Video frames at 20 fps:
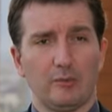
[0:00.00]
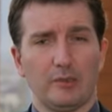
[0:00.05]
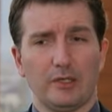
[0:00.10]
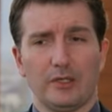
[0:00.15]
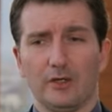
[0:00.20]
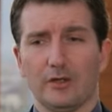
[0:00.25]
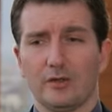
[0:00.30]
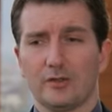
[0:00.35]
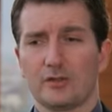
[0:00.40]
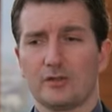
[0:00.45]

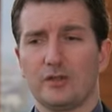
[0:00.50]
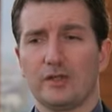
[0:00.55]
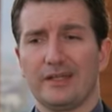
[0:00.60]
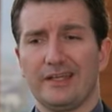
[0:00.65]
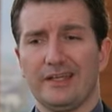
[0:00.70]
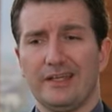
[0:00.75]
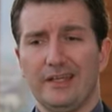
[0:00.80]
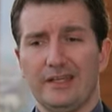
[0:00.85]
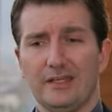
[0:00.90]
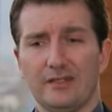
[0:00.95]
because the
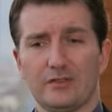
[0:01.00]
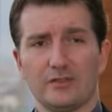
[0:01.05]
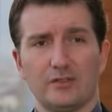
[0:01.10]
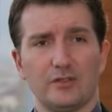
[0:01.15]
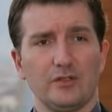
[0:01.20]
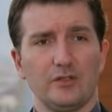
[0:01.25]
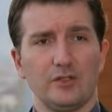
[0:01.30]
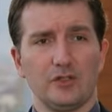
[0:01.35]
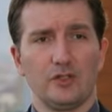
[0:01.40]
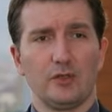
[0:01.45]

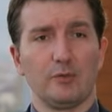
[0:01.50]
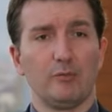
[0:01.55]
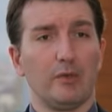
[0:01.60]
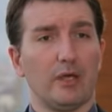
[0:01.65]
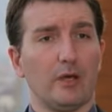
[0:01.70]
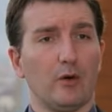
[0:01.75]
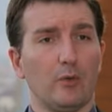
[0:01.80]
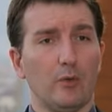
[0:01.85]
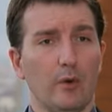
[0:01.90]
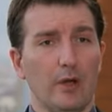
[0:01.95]
kids should be
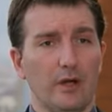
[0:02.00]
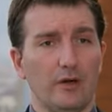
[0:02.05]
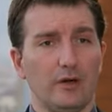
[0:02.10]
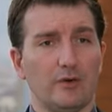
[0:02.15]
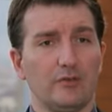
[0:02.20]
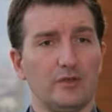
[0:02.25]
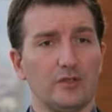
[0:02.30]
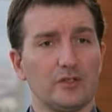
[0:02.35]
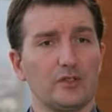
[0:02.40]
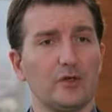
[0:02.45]
aware
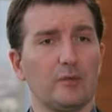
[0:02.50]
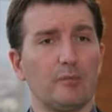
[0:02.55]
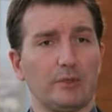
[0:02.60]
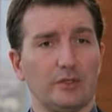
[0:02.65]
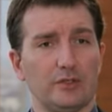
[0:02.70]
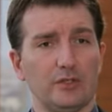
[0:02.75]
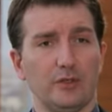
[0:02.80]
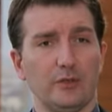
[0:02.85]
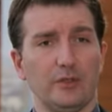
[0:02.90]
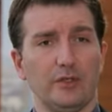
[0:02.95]
of this
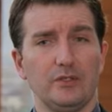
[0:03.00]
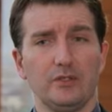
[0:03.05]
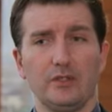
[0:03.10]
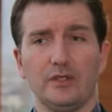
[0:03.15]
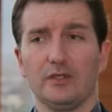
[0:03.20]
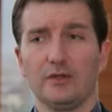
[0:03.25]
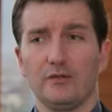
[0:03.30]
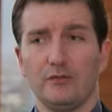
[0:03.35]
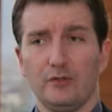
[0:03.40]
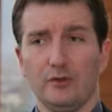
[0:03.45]
opportunity
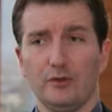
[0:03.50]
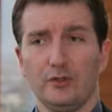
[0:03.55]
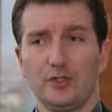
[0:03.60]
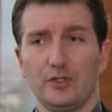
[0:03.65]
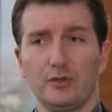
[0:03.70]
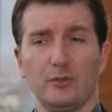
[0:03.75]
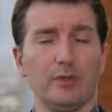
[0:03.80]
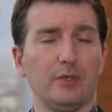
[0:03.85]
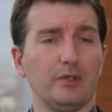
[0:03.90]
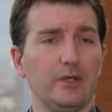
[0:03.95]
in the
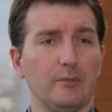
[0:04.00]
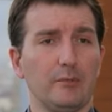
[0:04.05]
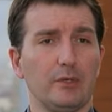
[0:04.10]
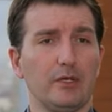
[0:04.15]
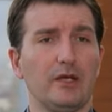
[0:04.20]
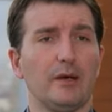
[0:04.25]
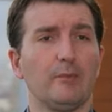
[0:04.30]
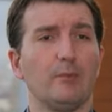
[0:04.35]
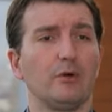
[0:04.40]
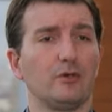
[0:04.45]
future when they
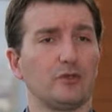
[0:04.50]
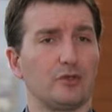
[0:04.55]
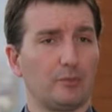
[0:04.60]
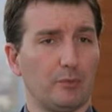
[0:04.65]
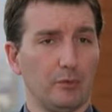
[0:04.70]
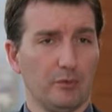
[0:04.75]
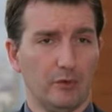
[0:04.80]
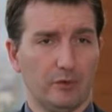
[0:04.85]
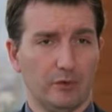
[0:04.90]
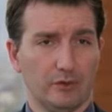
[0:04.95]
become
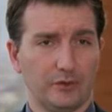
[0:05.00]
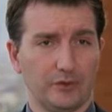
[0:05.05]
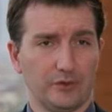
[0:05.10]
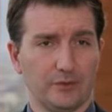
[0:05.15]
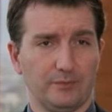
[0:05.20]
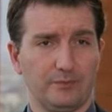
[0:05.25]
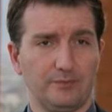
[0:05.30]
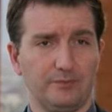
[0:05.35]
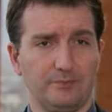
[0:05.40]
entrepreneurs.